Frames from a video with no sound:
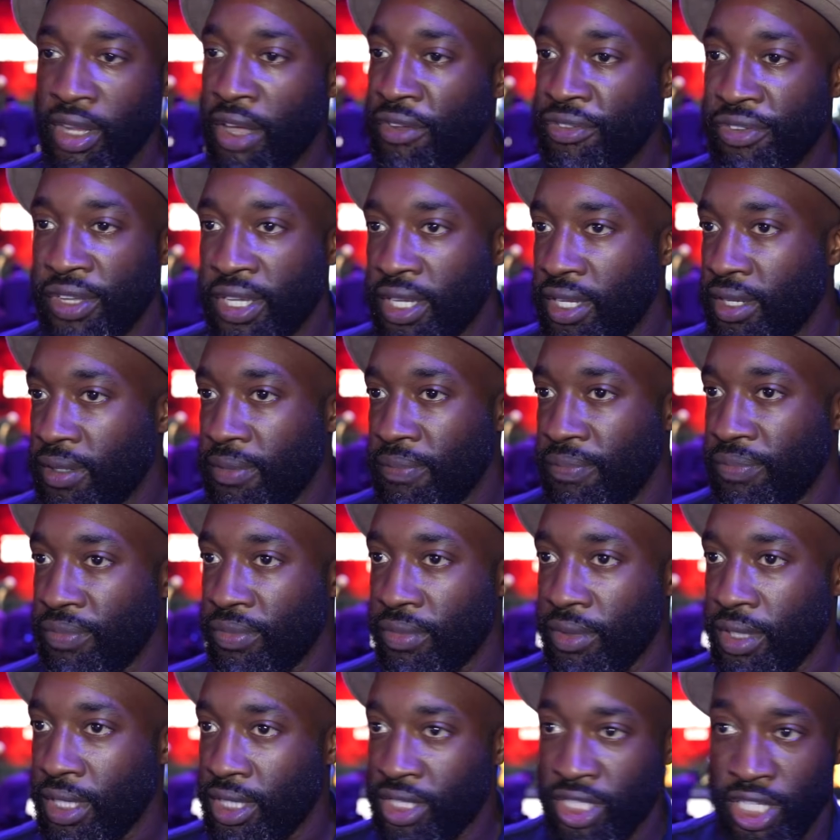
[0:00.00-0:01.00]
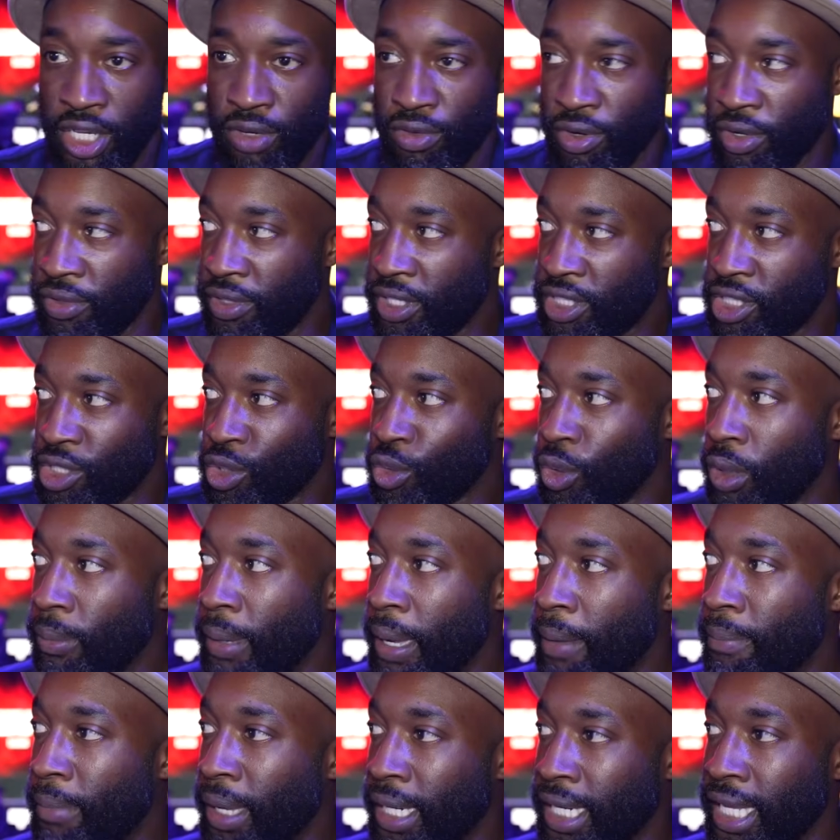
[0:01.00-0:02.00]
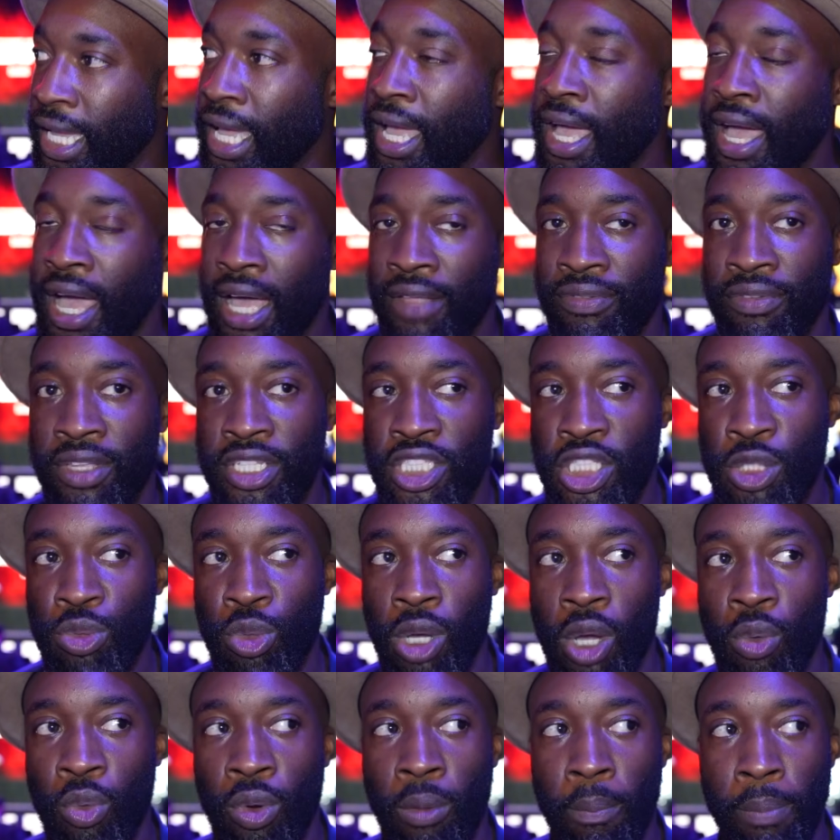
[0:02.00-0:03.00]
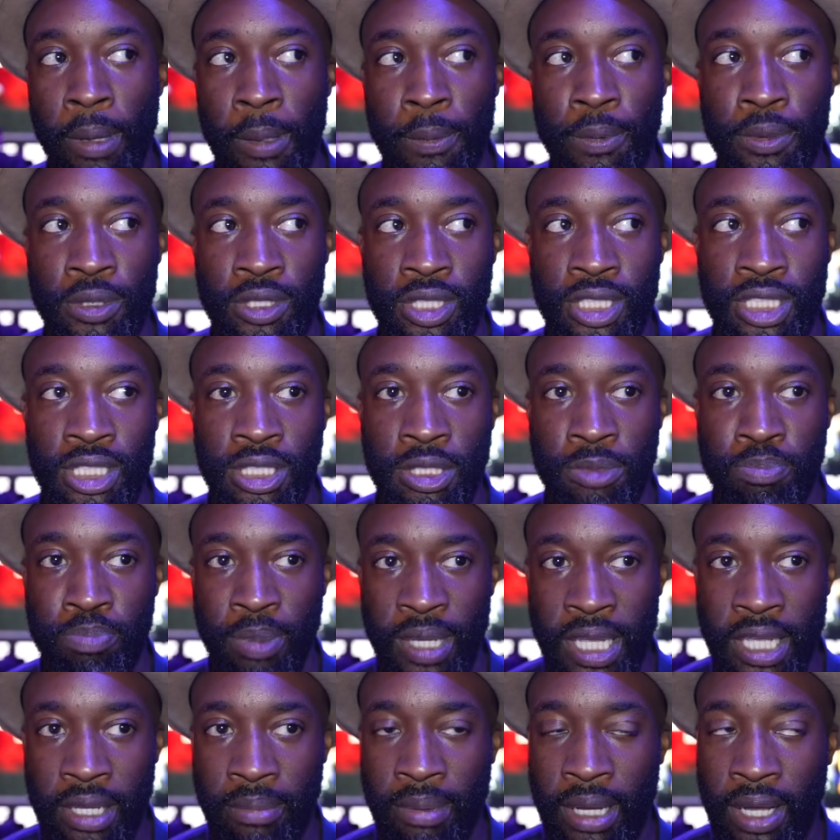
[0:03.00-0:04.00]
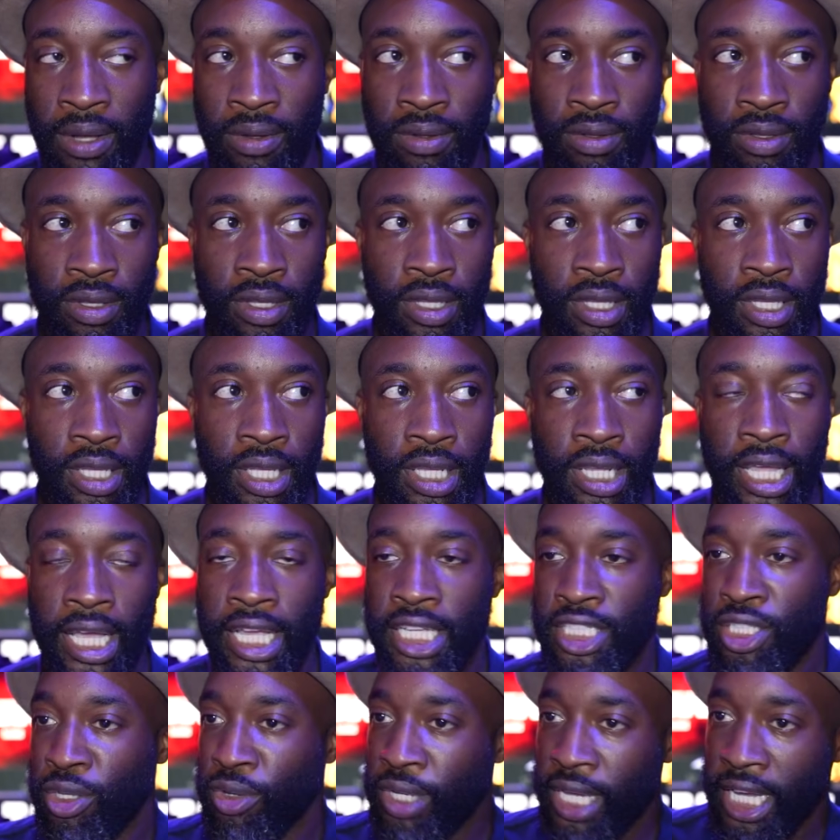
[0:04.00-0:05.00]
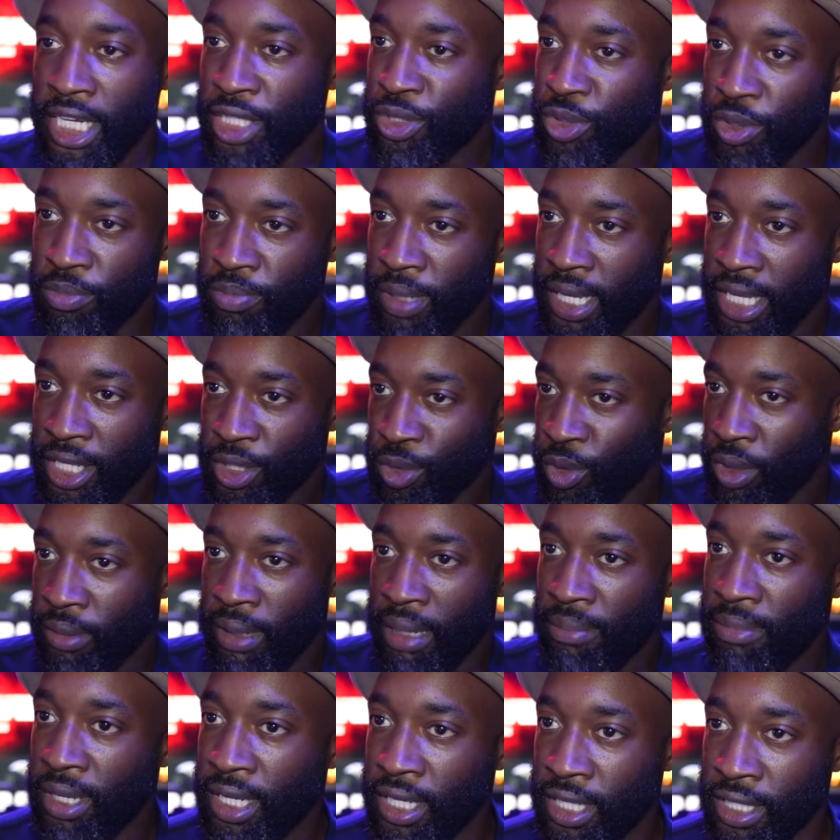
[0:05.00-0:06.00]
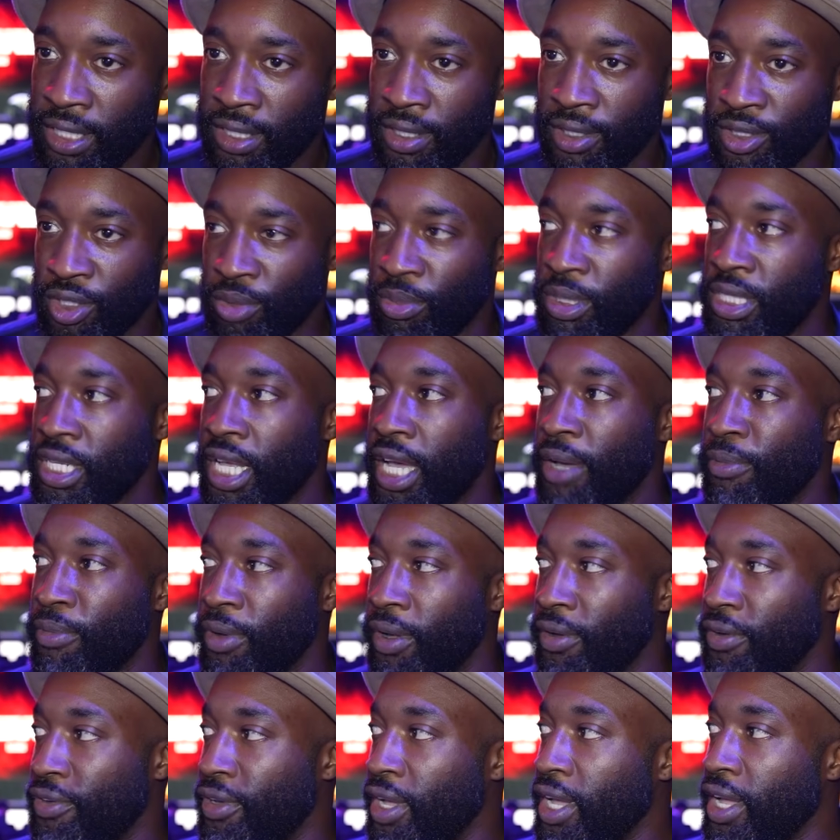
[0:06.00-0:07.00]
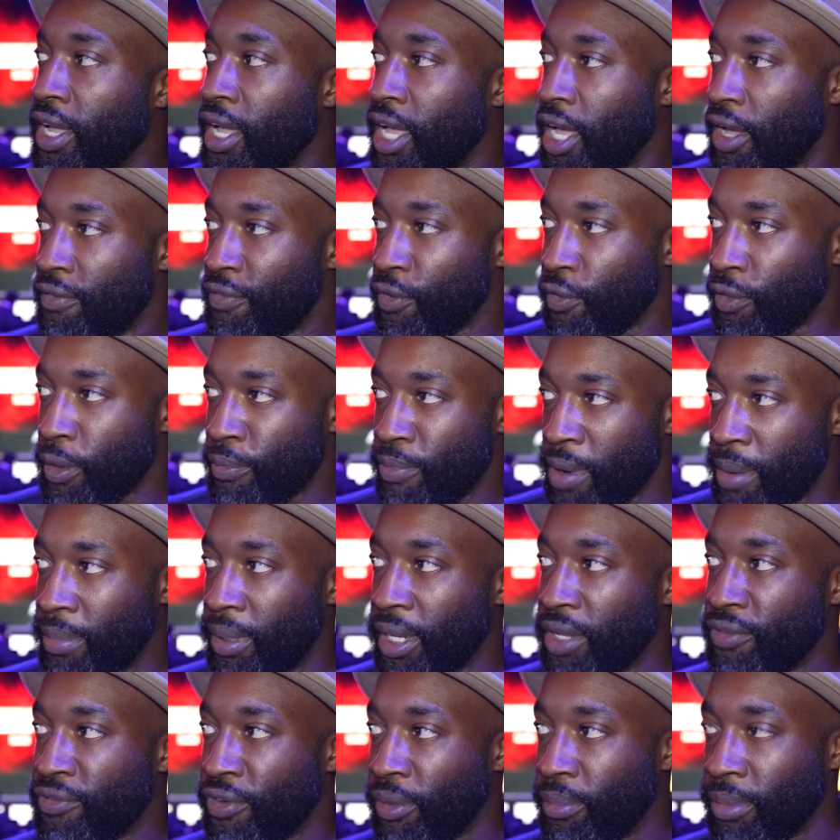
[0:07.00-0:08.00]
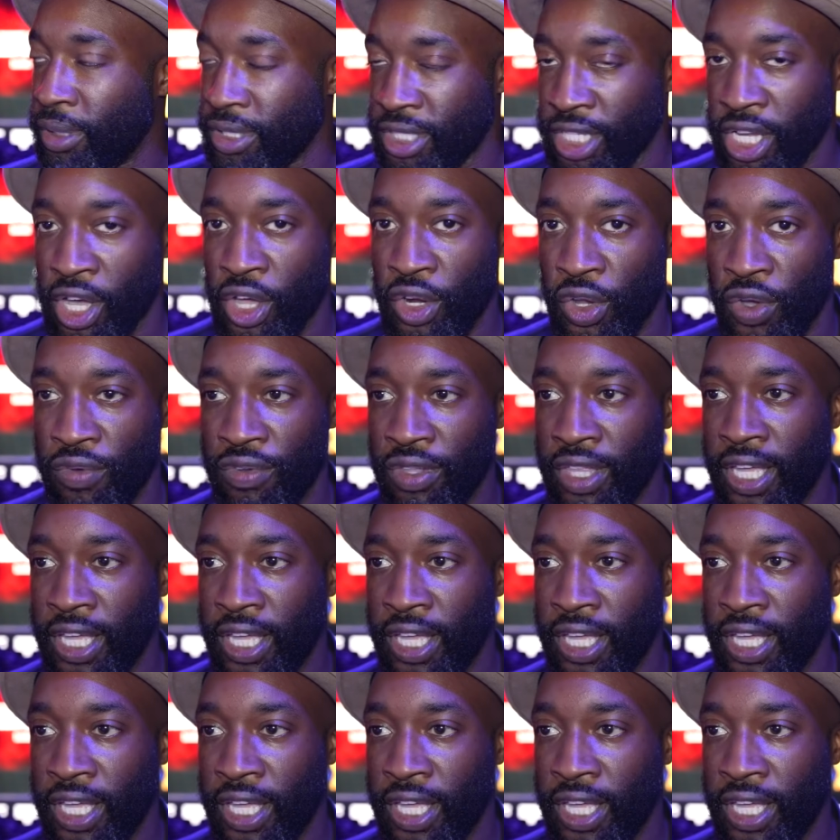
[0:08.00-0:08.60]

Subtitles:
Nothing. Zero. This is all about money. And this is what I want people to speak about. Like, it's okay to admit it's all about money. It's almost like a few of the Premier League footballers are going over